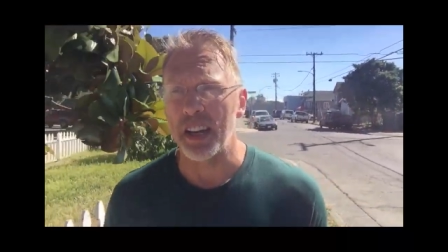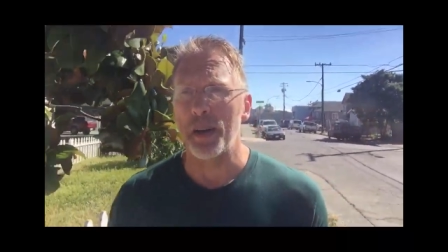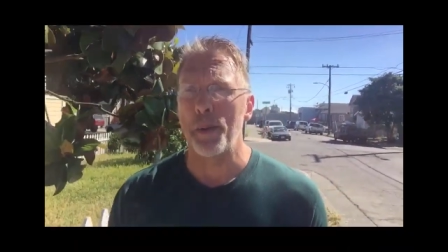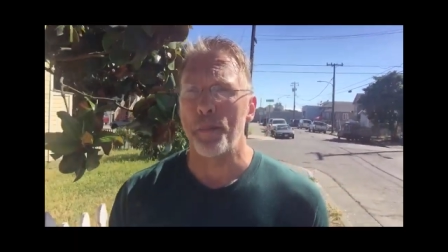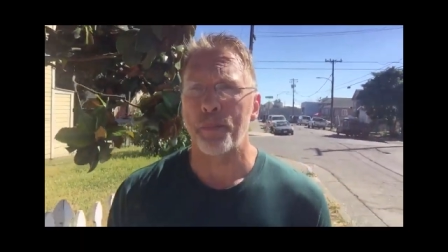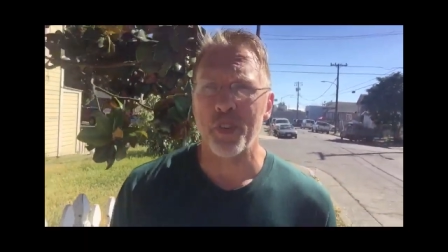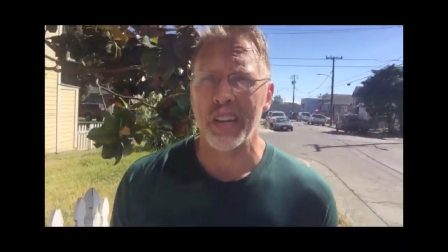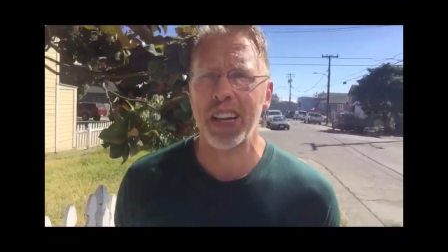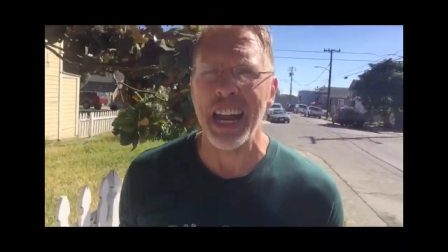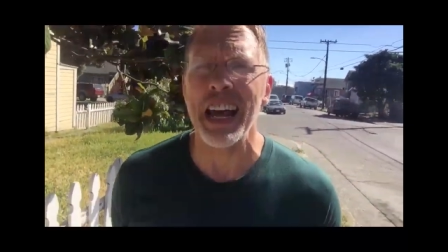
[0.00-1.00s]
um,
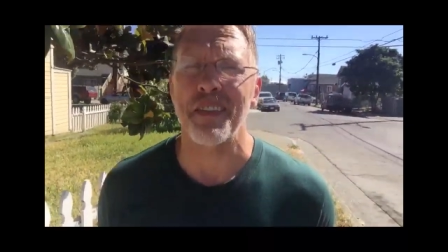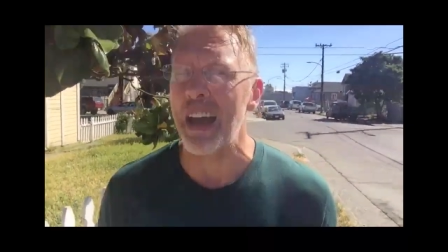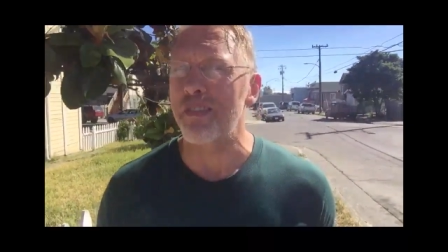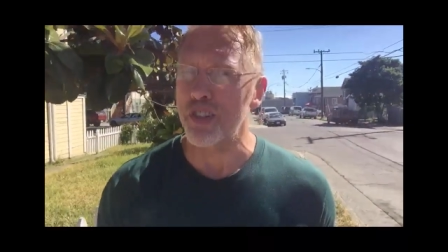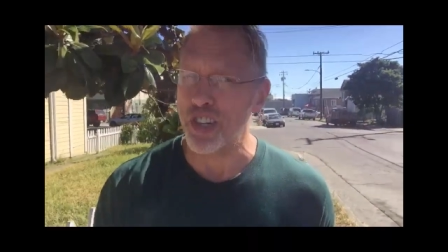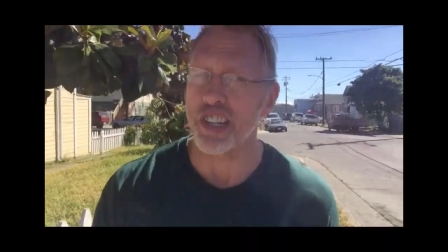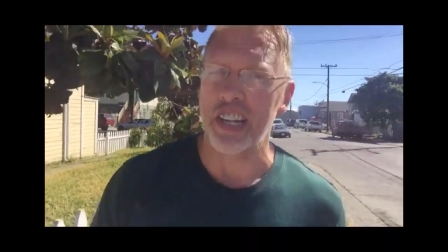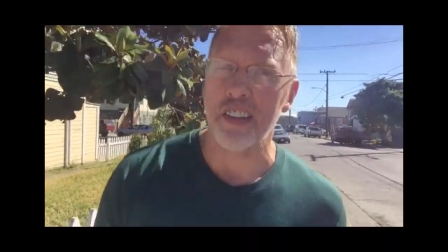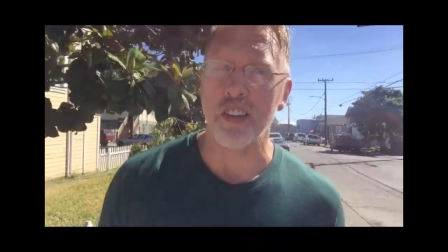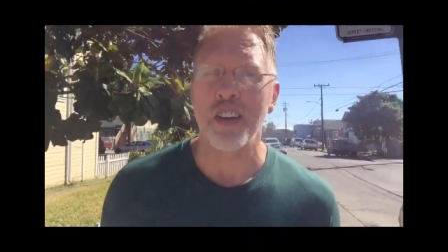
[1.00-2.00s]
you kind of have to have your
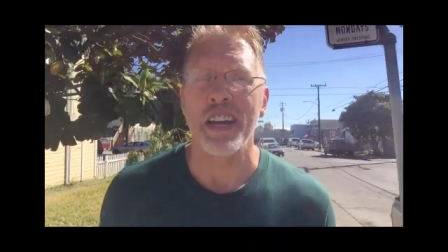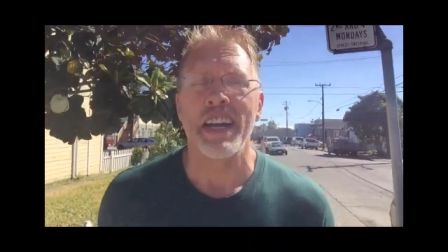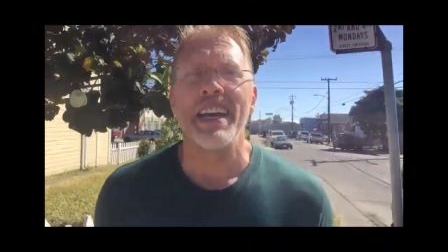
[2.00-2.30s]
shit together.